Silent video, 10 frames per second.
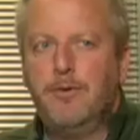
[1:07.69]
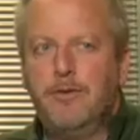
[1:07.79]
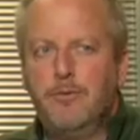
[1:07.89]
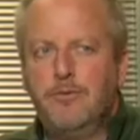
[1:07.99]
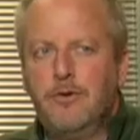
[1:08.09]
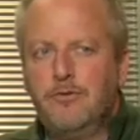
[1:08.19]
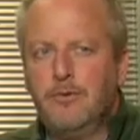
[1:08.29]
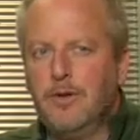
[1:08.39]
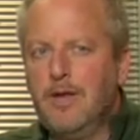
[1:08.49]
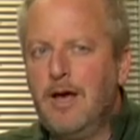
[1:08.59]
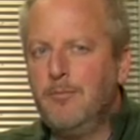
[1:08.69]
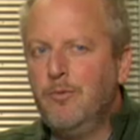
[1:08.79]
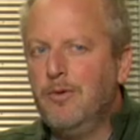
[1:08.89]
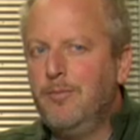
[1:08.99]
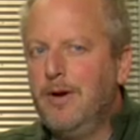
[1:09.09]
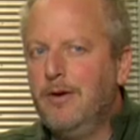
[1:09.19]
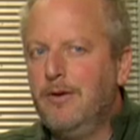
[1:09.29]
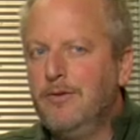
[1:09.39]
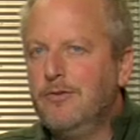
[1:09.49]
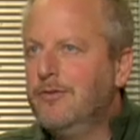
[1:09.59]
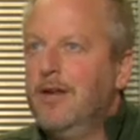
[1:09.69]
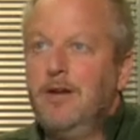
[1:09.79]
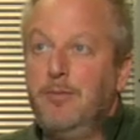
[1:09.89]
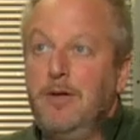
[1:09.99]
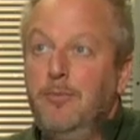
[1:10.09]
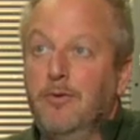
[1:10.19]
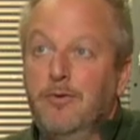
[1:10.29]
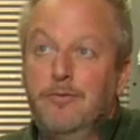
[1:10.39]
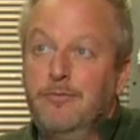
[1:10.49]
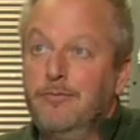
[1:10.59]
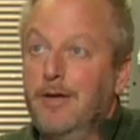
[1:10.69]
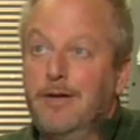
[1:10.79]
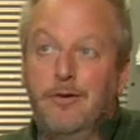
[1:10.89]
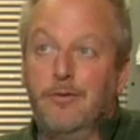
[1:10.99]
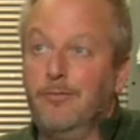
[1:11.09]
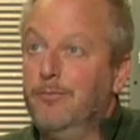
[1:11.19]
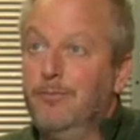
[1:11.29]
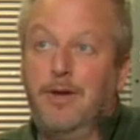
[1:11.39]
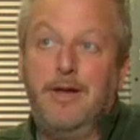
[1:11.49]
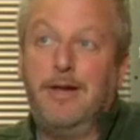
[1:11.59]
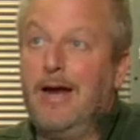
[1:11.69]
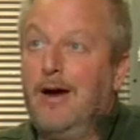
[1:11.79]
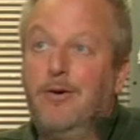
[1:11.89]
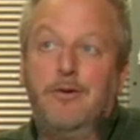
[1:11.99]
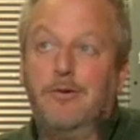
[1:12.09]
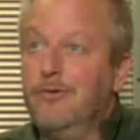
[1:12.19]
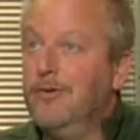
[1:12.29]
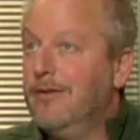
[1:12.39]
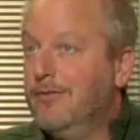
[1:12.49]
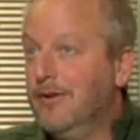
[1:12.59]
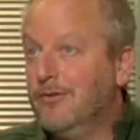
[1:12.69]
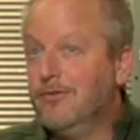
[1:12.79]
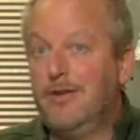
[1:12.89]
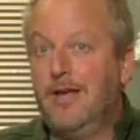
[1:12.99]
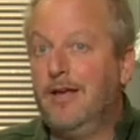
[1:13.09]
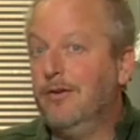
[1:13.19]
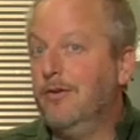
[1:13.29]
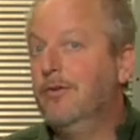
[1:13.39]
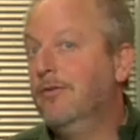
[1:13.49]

But there was also a lot more about understanding people. Like you're playing characters, you have to understand